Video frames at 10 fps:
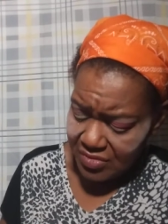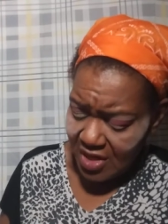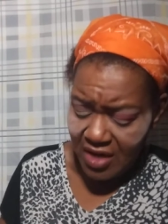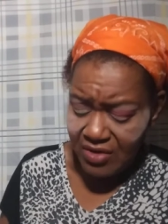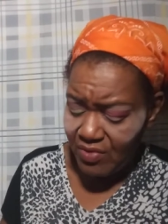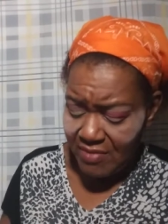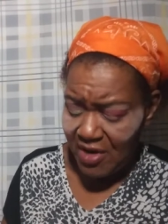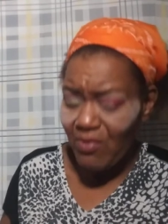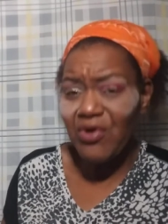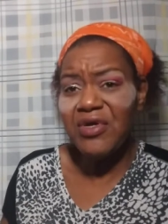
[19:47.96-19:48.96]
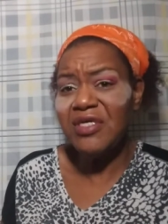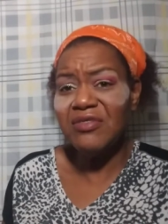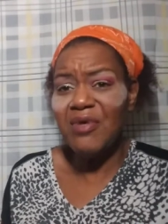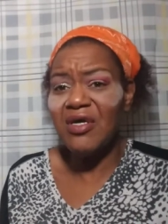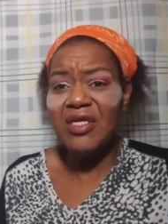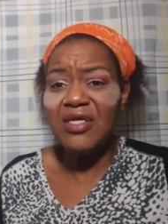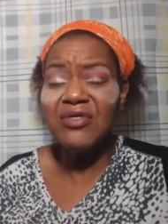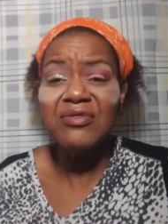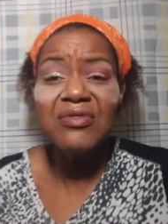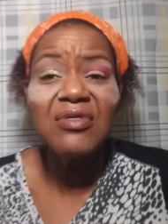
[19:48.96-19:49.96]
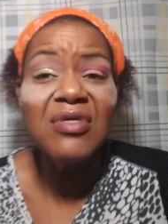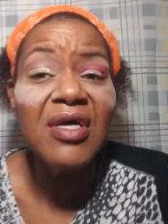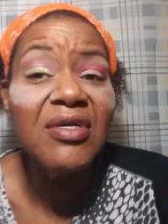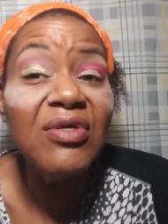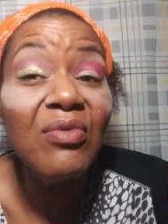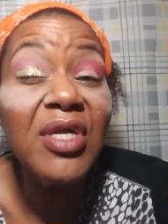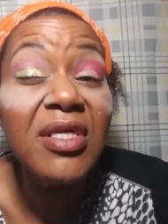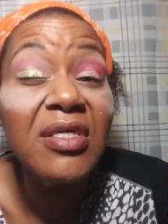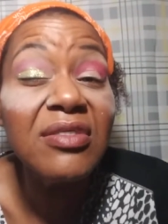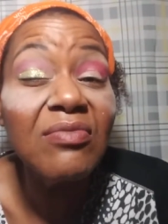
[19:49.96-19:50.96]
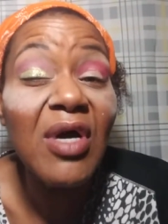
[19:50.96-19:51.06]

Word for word: I don't know what my worry is about glitter. I don't know what it is.